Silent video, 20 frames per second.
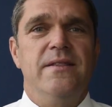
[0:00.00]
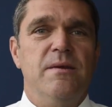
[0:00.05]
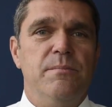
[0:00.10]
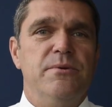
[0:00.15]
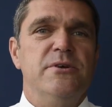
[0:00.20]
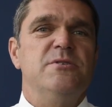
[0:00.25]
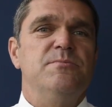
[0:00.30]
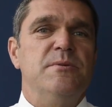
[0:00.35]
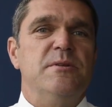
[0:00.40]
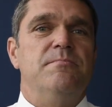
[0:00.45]
the
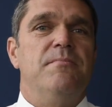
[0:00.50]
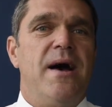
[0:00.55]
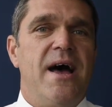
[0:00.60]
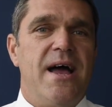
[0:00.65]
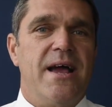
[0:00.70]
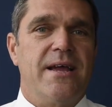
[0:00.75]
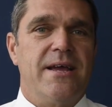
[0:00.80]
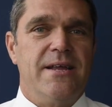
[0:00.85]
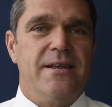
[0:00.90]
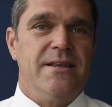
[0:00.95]
Brisbane
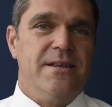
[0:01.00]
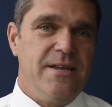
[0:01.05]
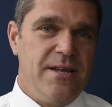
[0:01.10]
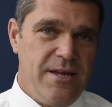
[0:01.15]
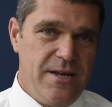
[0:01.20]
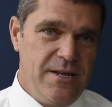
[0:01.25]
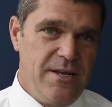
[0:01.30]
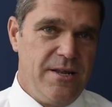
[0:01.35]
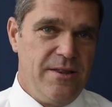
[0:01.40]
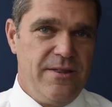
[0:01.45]
market and
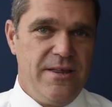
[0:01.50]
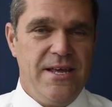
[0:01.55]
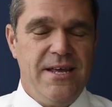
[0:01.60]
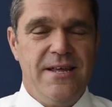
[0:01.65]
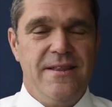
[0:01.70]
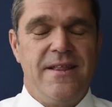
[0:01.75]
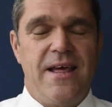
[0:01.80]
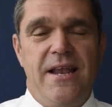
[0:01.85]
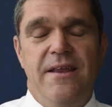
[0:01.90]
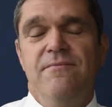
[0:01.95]
you're
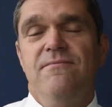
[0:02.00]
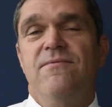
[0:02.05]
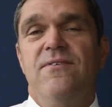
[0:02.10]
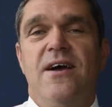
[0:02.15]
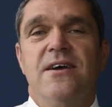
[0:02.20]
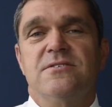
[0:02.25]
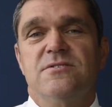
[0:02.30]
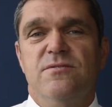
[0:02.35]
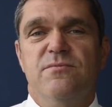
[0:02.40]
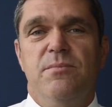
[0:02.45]
thinking that
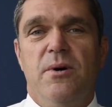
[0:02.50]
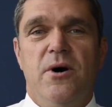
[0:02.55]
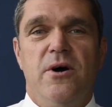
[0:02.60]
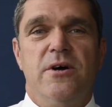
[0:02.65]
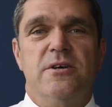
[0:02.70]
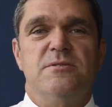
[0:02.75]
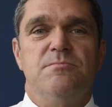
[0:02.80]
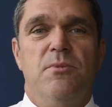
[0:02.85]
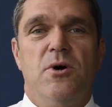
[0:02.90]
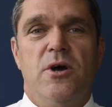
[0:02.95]
influx of
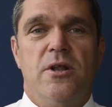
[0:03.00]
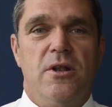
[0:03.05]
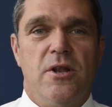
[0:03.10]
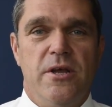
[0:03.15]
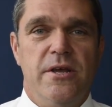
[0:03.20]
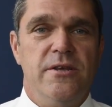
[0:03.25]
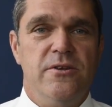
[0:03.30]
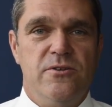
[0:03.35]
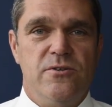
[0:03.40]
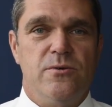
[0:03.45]
buyers might
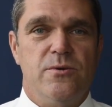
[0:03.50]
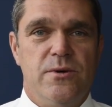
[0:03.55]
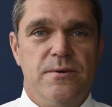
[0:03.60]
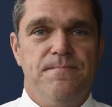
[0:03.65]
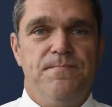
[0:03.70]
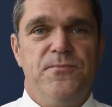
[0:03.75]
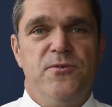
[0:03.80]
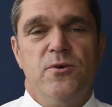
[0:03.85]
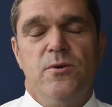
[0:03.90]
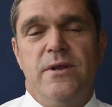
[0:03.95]
lead to
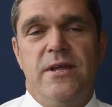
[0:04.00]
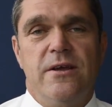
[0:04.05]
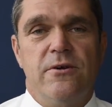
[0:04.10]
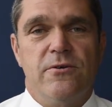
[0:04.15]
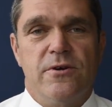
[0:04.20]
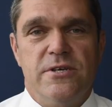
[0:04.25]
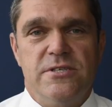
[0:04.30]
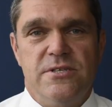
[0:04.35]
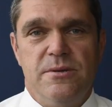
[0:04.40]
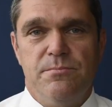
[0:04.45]
an
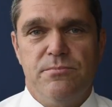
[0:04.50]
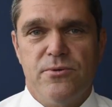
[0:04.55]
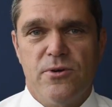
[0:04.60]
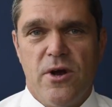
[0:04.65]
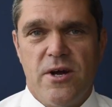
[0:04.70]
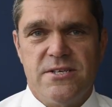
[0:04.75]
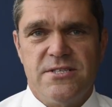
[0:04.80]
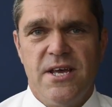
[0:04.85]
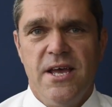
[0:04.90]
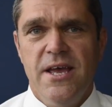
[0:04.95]
increase in
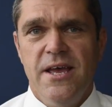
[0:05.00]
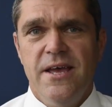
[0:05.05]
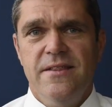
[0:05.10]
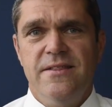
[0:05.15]
price,